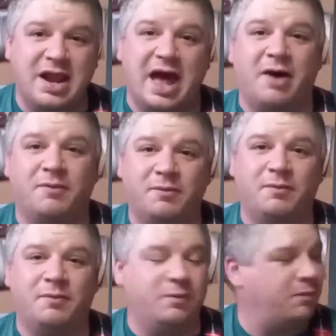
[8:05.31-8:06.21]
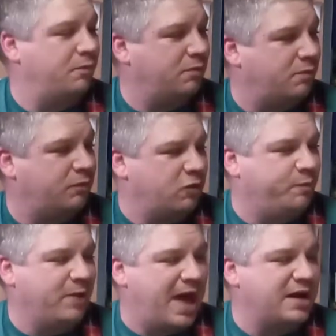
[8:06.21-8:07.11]
Now, do
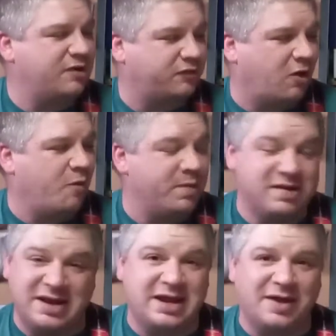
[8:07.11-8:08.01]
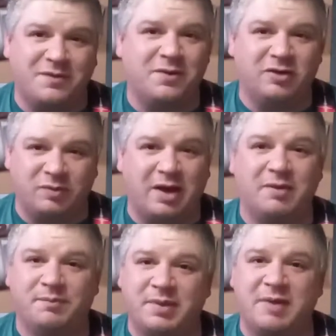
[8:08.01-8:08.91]
practice open D every once in a
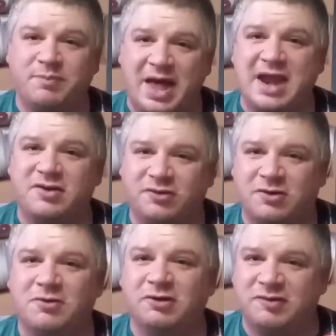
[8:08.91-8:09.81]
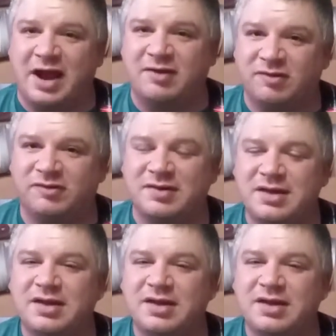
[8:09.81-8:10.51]
while, and practice your chord changes.